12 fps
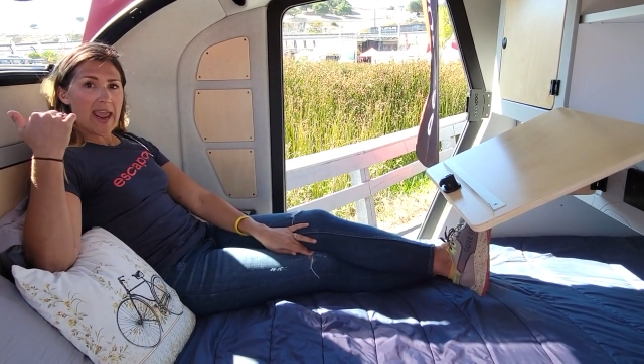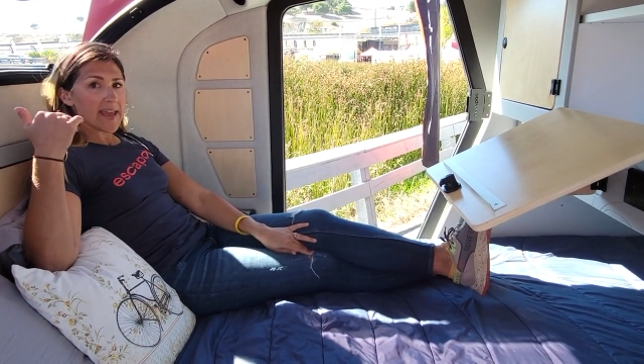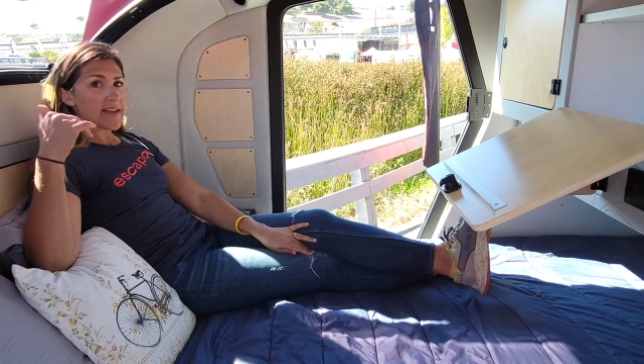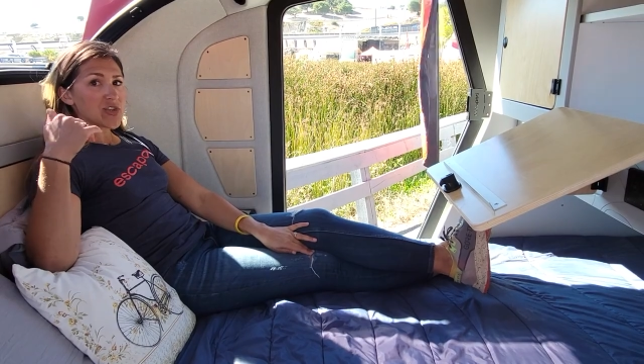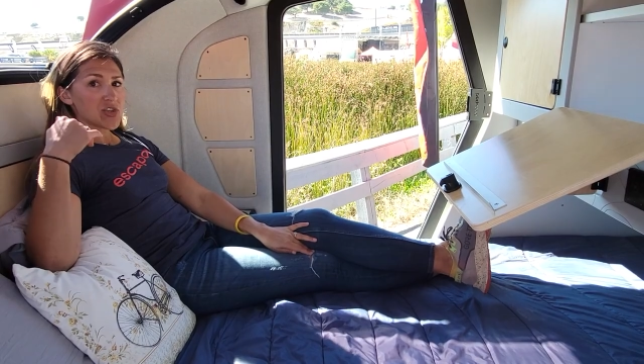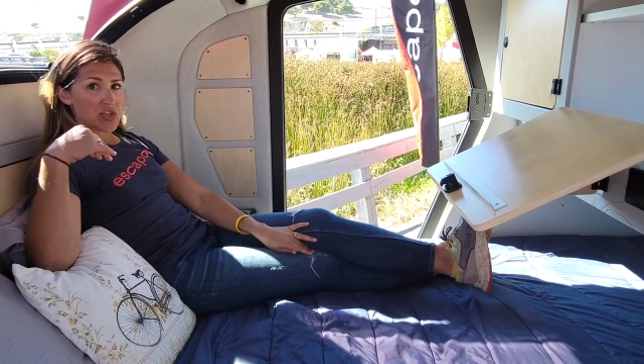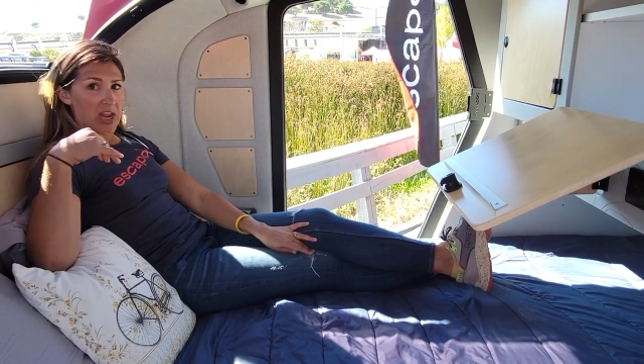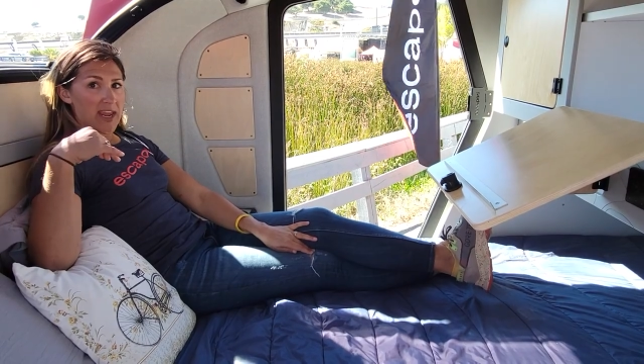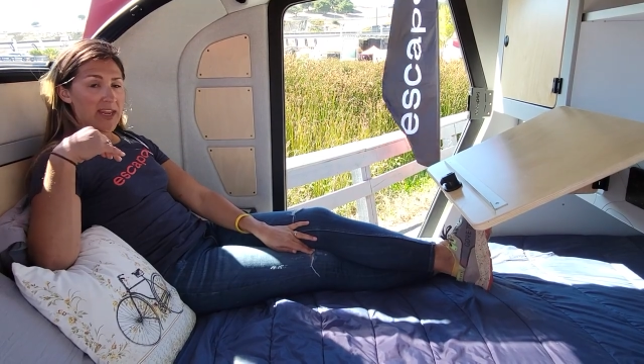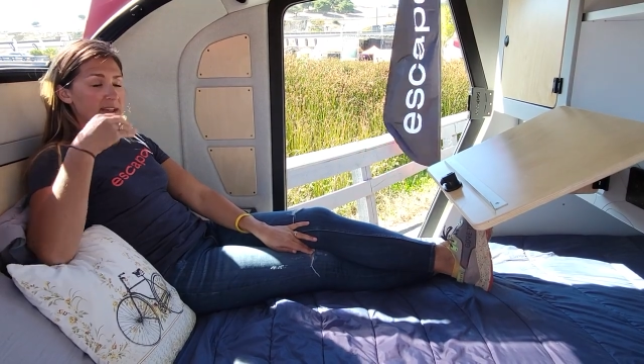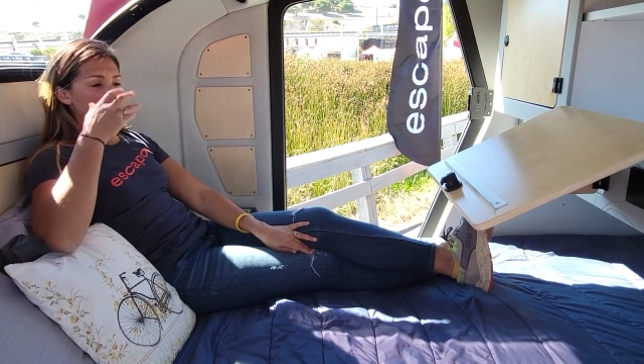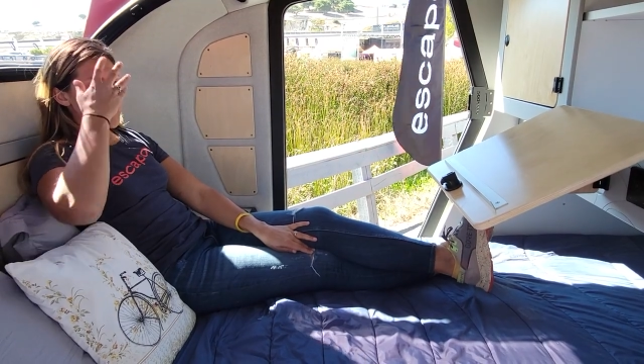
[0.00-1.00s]
and a
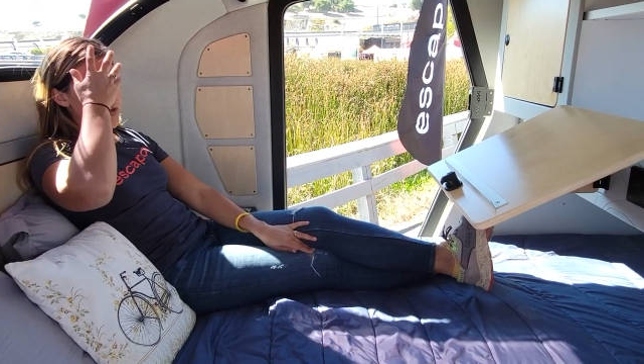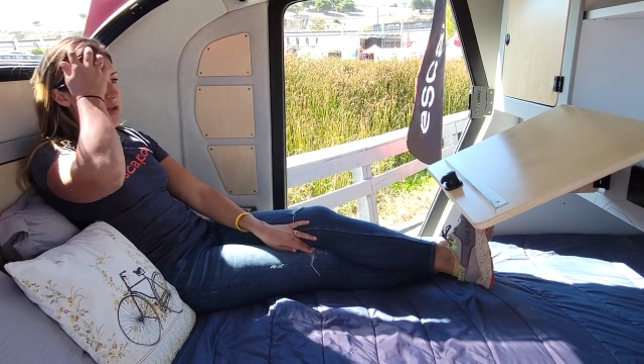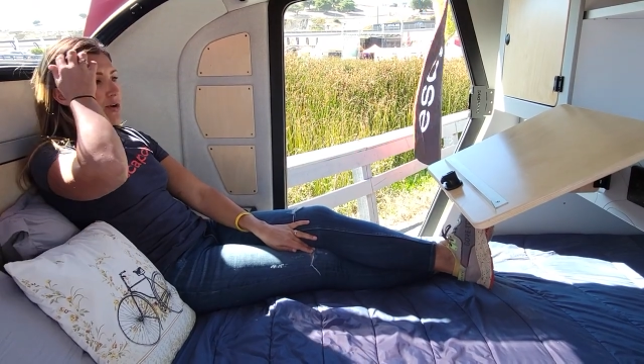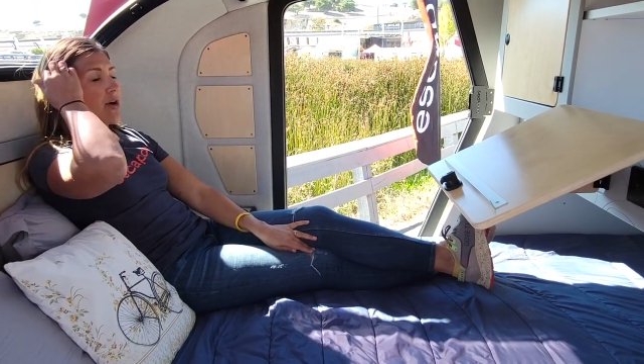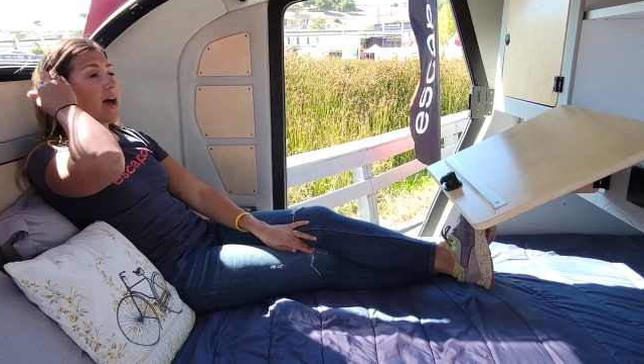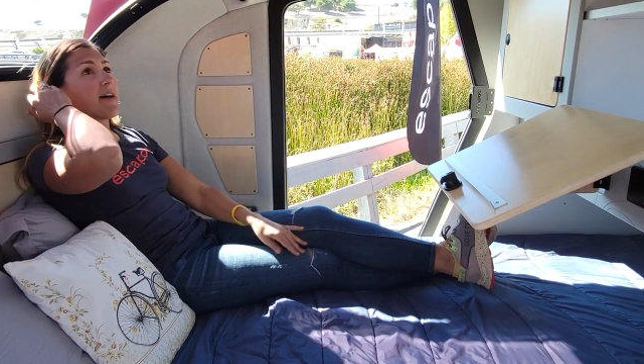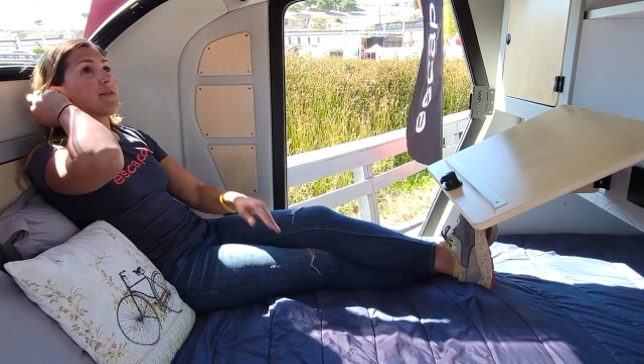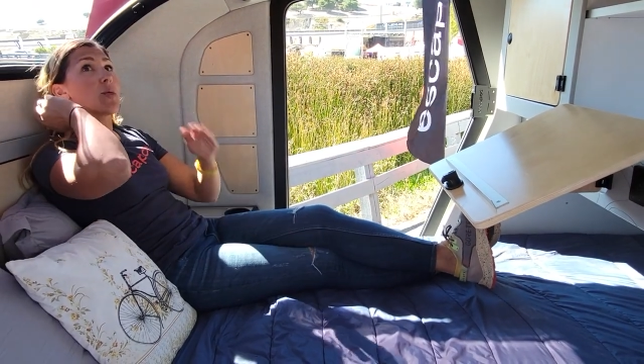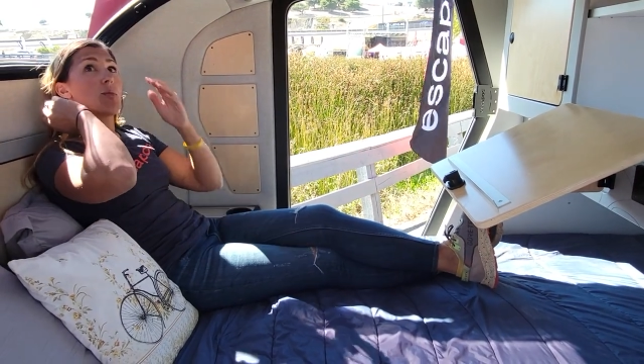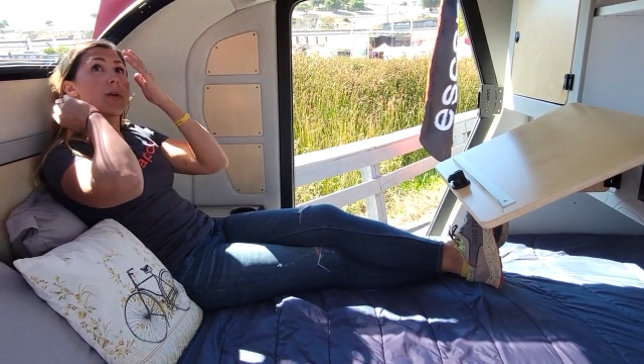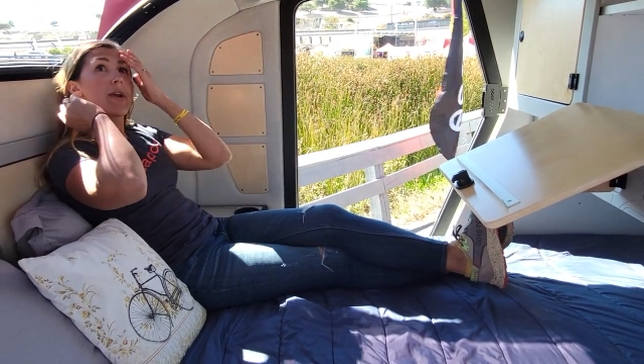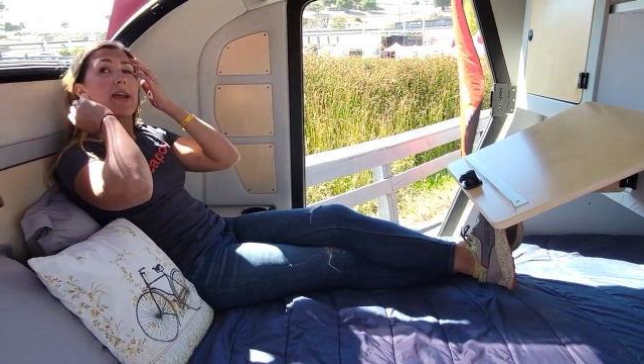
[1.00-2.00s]
shade, so you don't have to worry